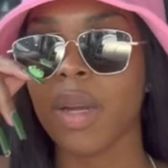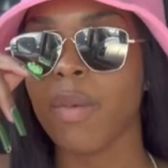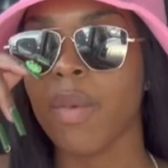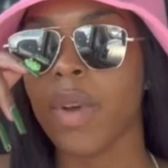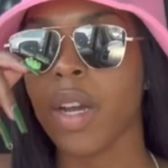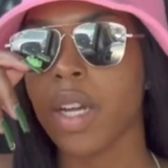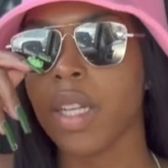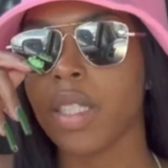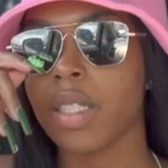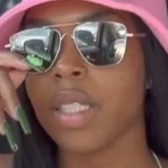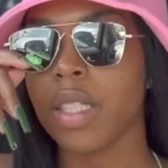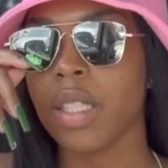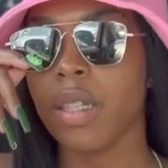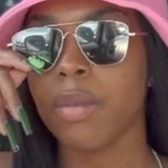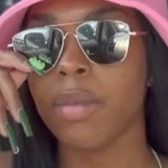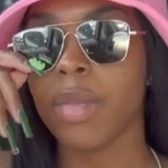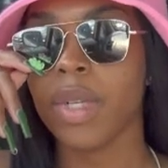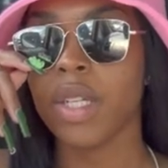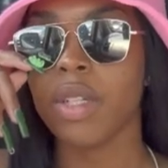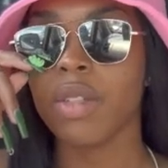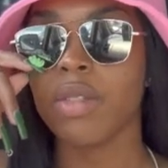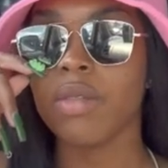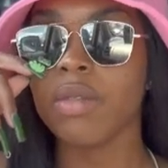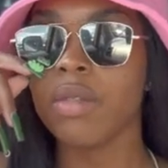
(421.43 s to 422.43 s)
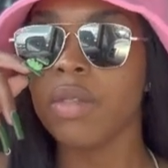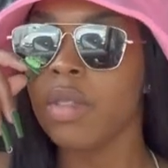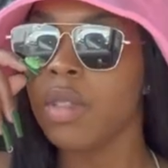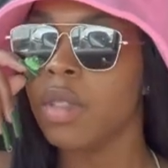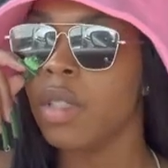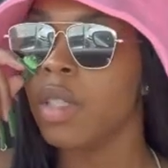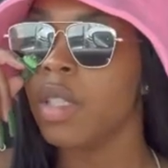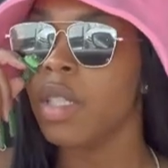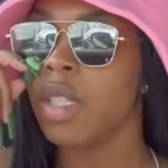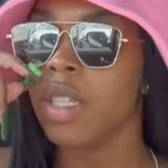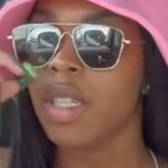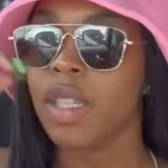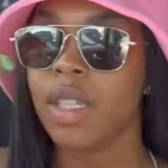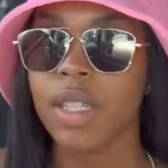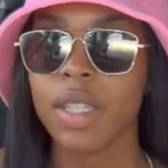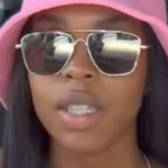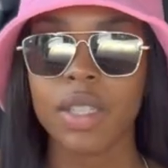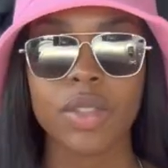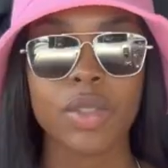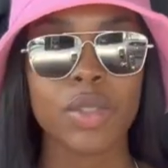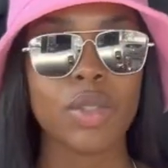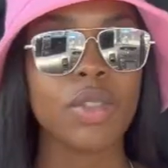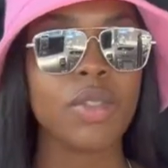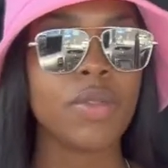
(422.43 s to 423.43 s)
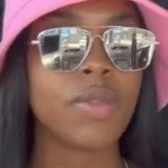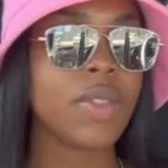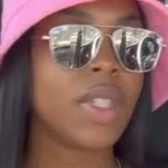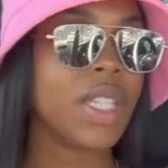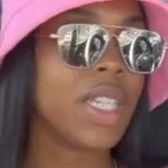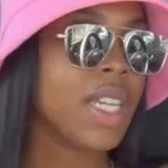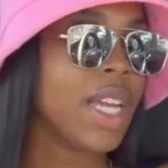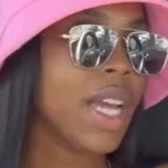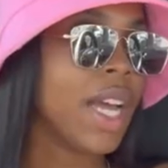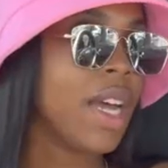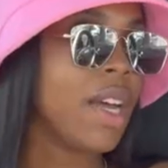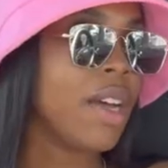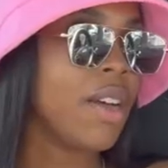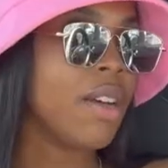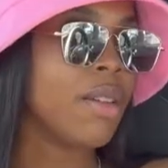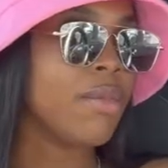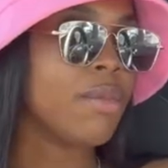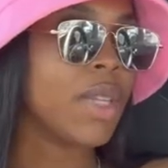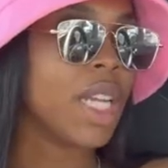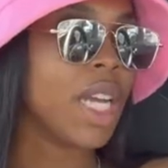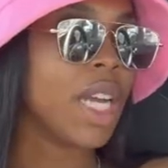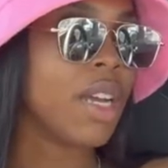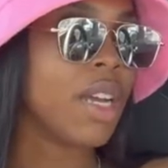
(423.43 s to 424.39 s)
walking to the boat. Truthfully, y'all, I'm not